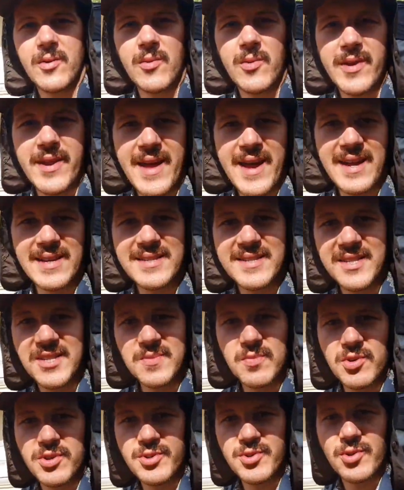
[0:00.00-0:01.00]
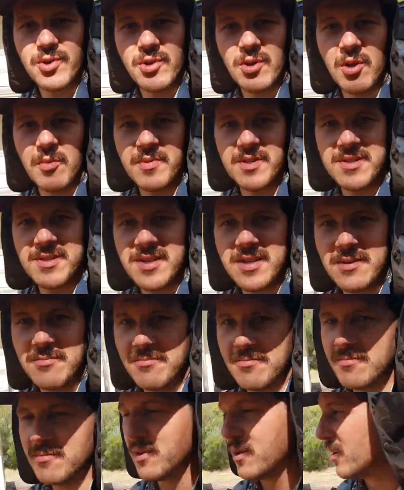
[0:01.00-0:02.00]
We're now 6.2 kilometers in.
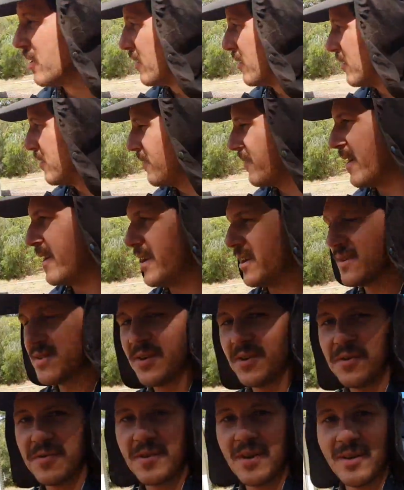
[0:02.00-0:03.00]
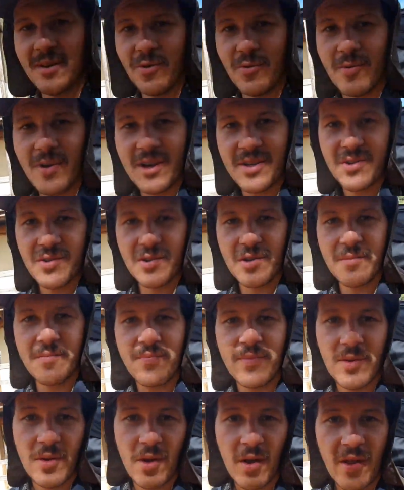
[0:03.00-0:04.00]
Found ourselves a little restroom.
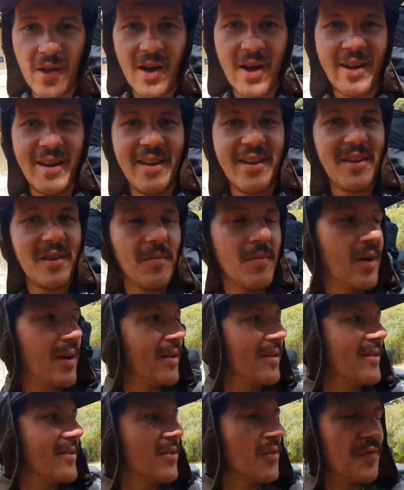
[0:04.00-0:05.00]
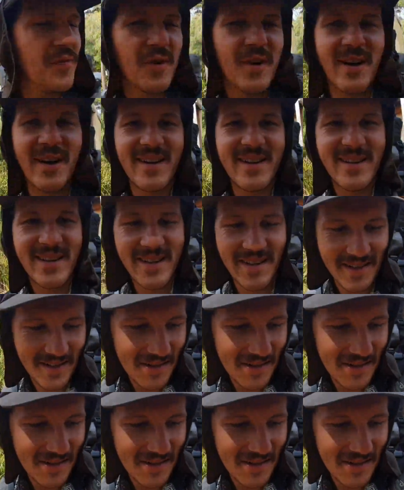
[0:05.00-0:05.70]
Not that I need it, but good for Carly.